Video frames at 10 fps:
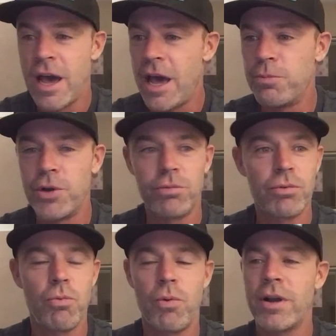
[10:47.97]
and we don't
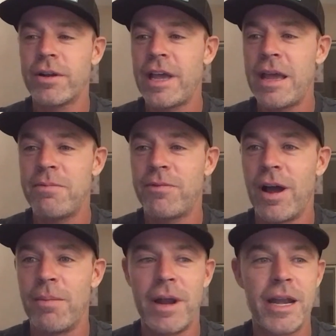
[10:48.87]
know where it came
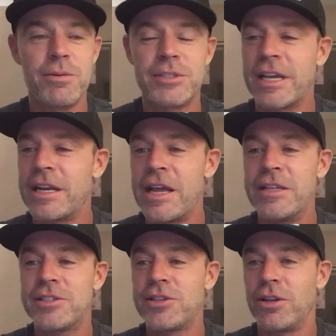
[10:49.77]
from, and he was like an
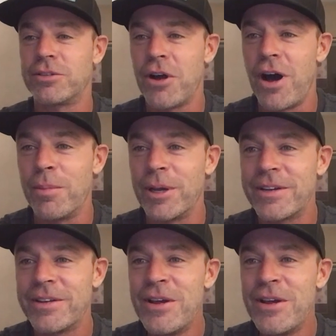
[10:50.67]
insult comic,